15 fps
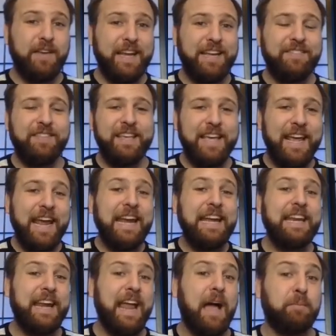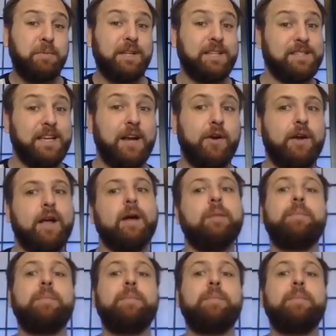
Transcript: in the Indianapolis area